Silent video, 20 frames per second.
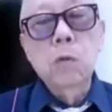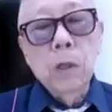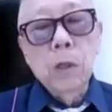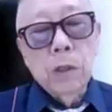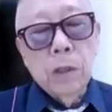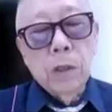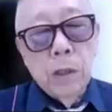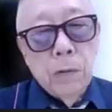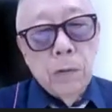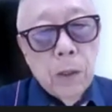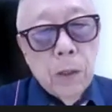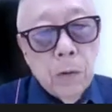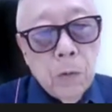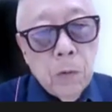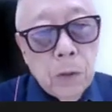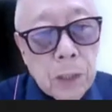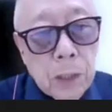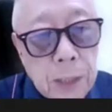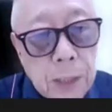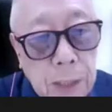we're dealing
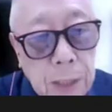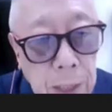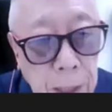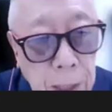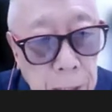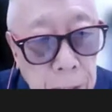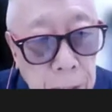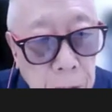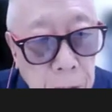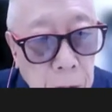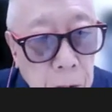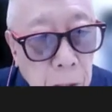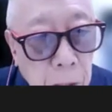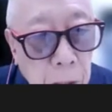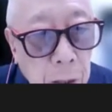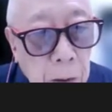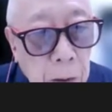with the sickness